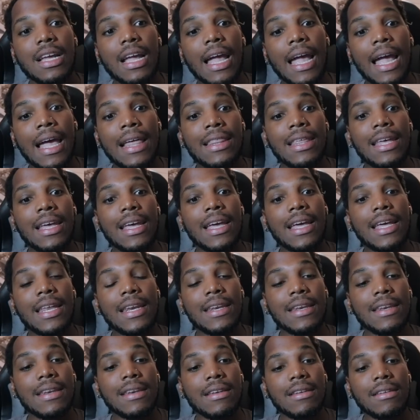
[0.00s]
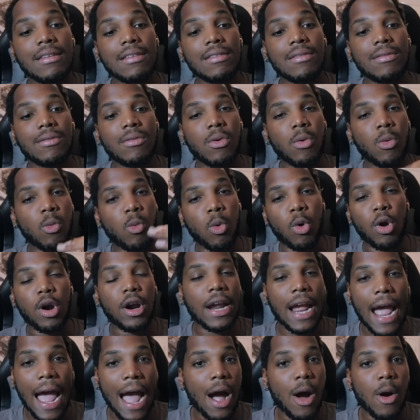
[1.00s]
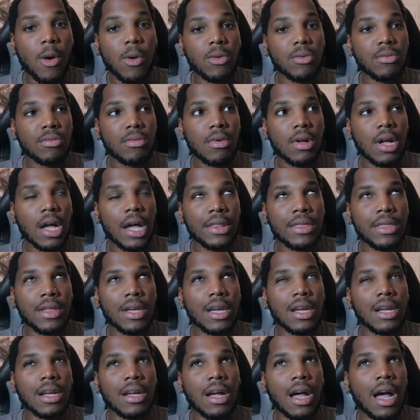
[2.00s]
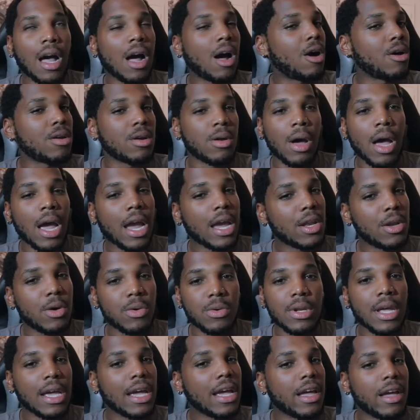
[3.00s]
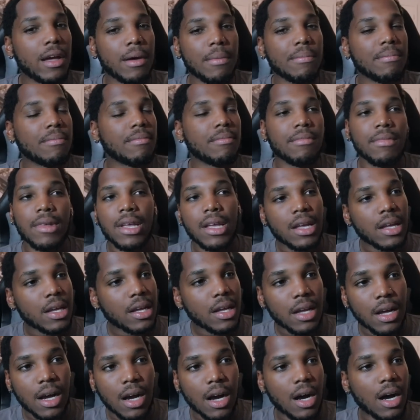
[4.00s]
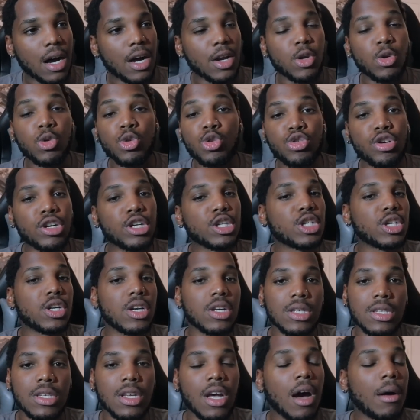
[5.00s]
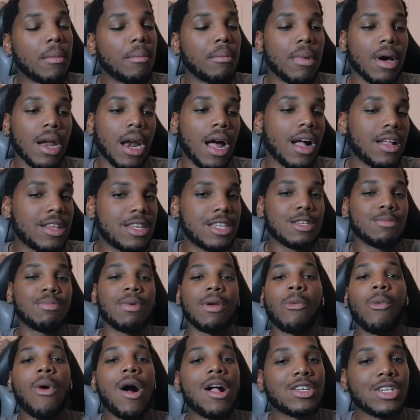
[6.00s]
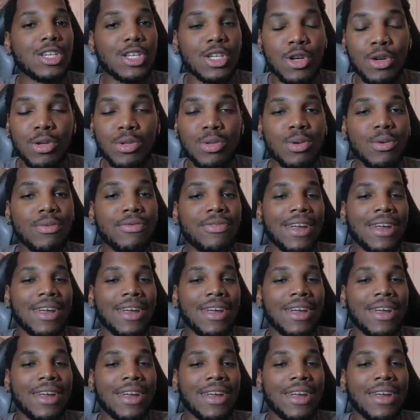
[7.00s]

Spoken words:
and then work out, I think. I don't know, I ain't no damn nutrition or something, but I just been watching YouTube